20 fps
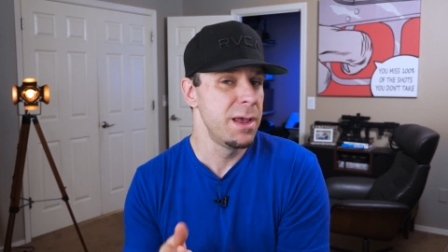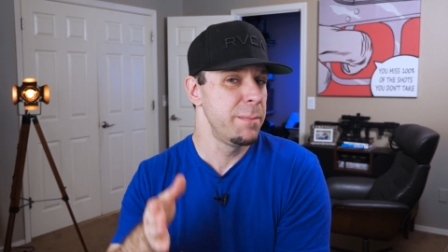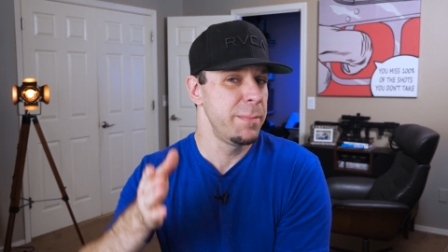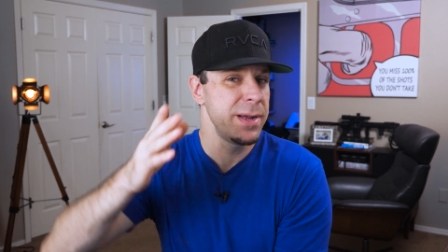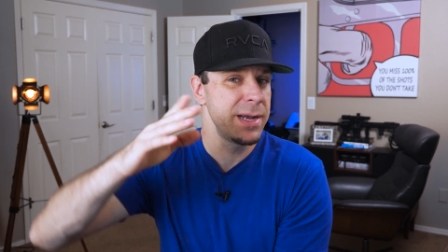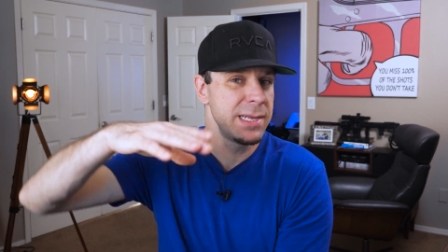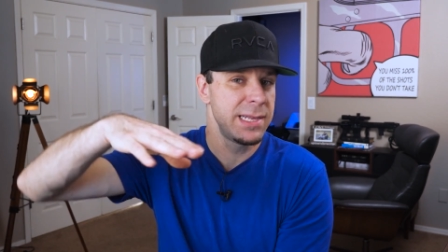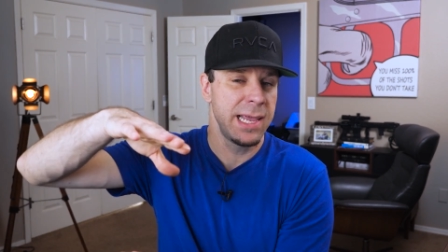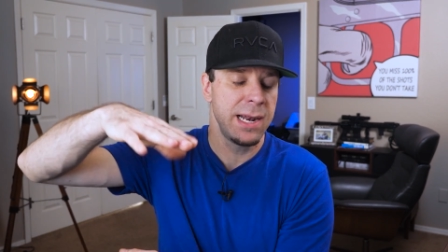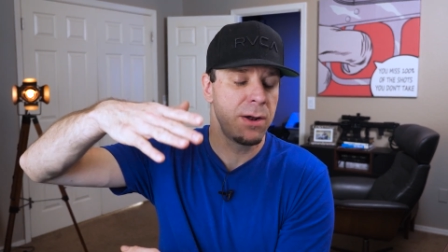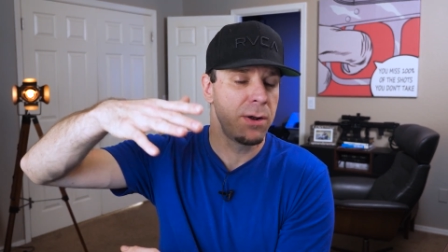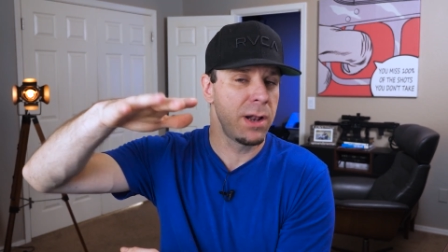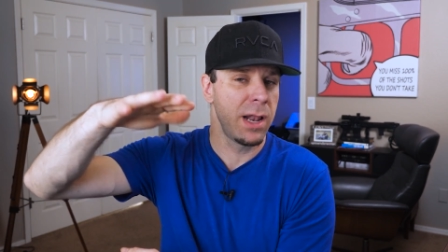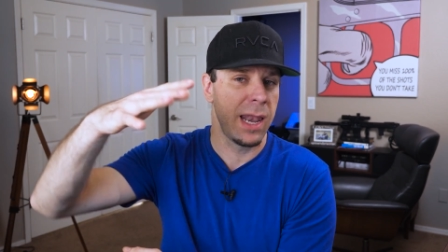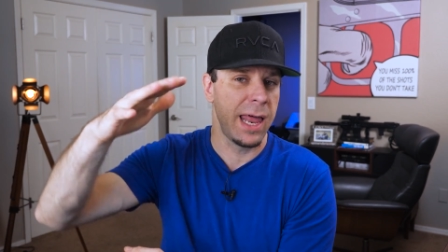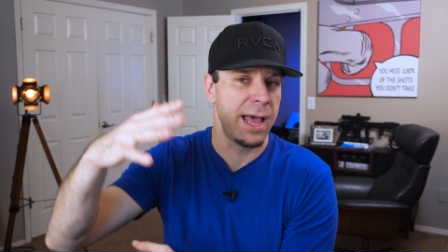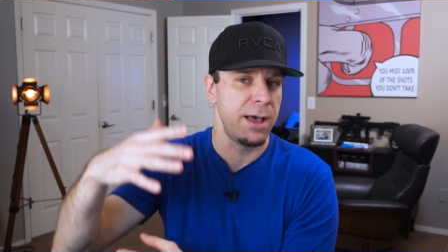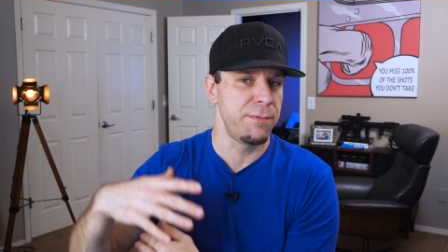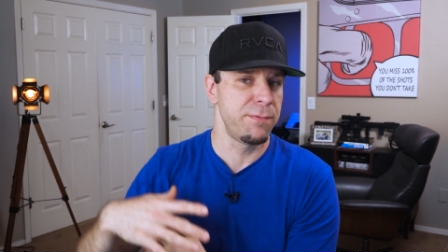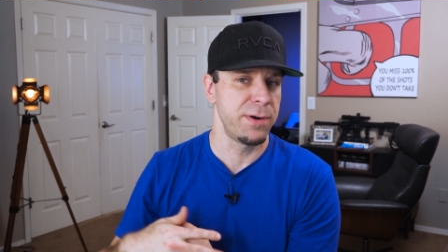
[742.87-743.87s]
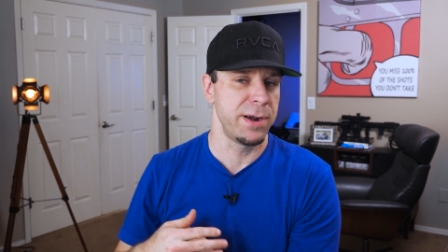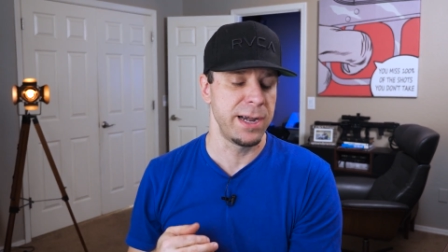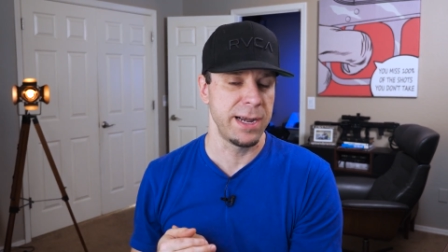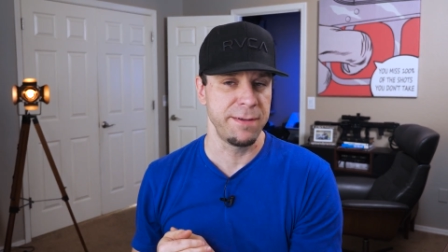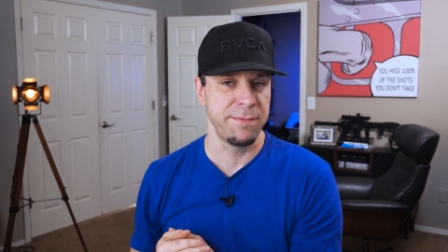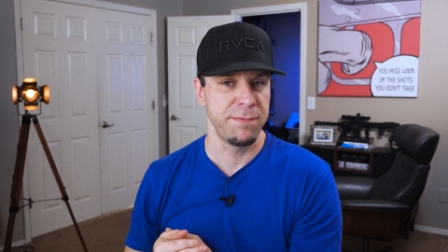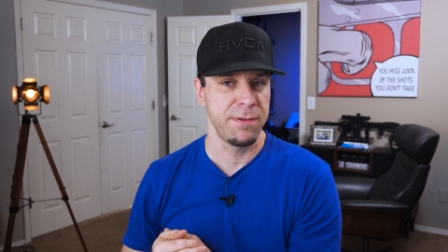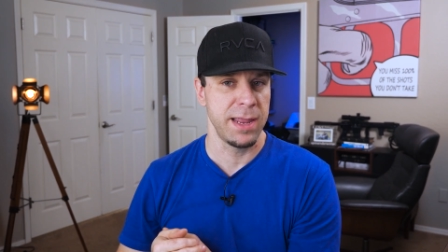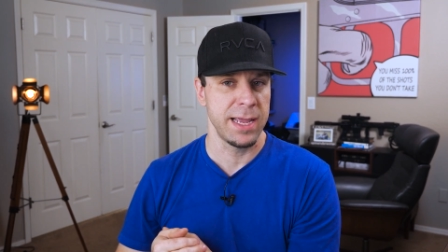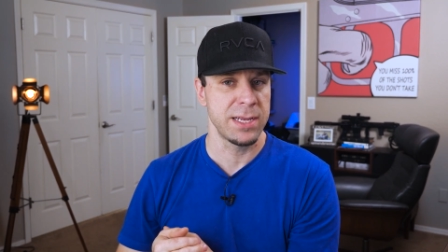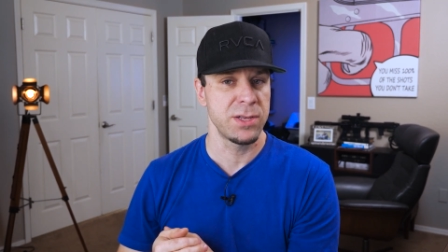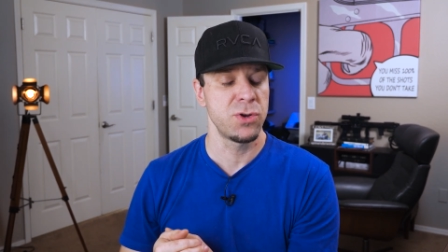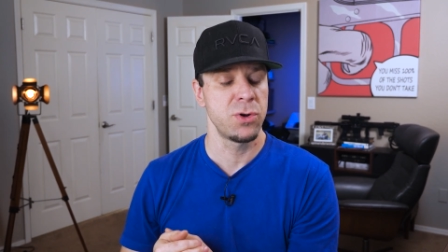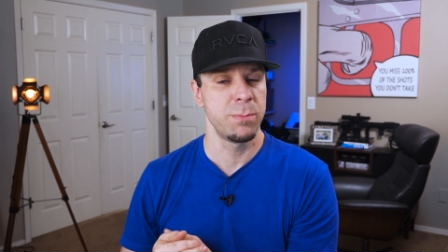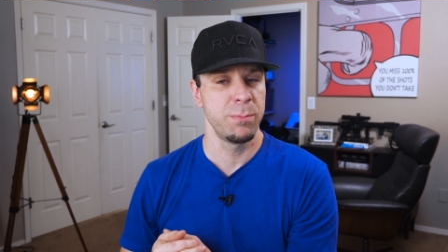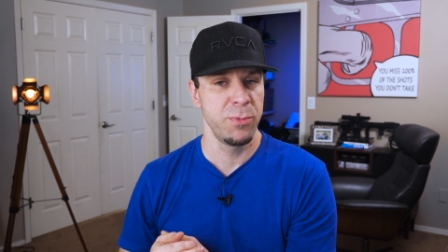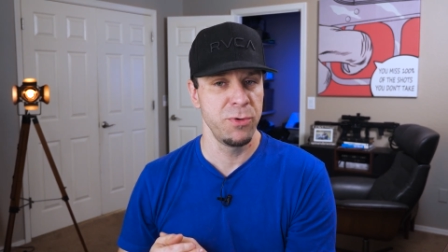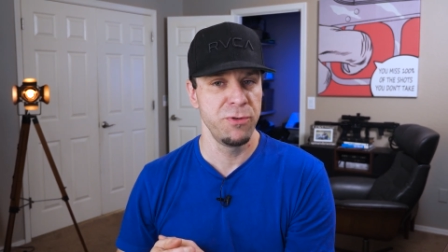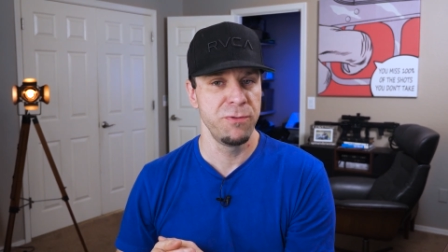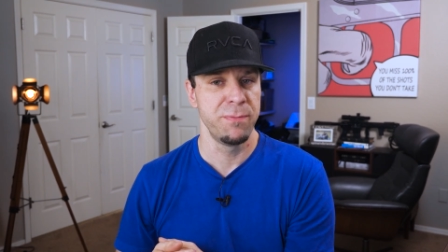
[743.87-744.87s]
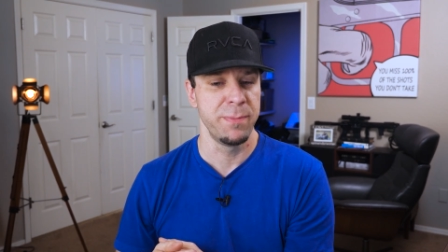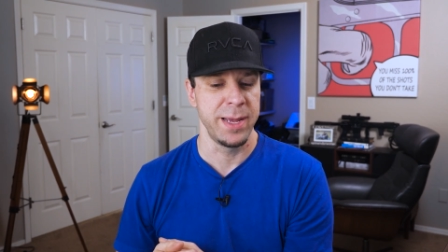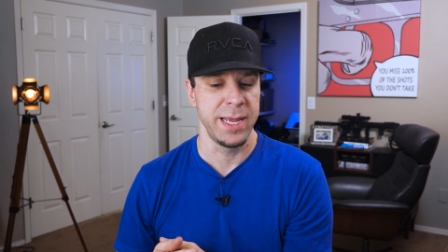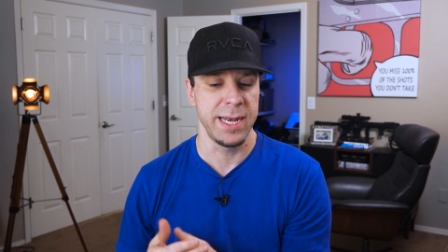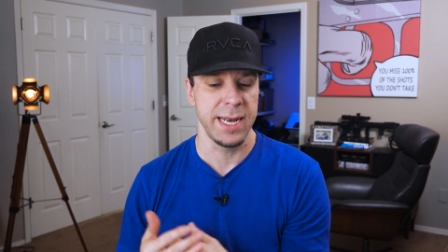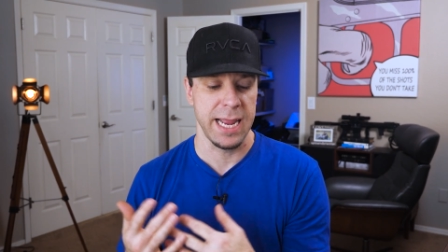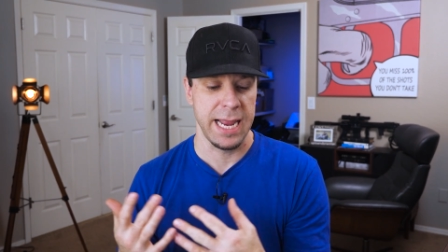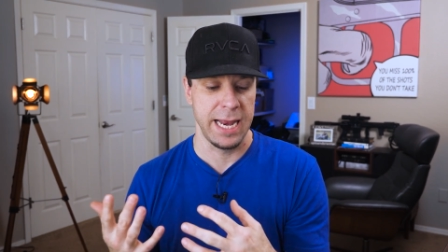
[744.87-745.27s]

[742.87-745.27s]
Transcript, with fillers: because they don't allow for any flex or movement,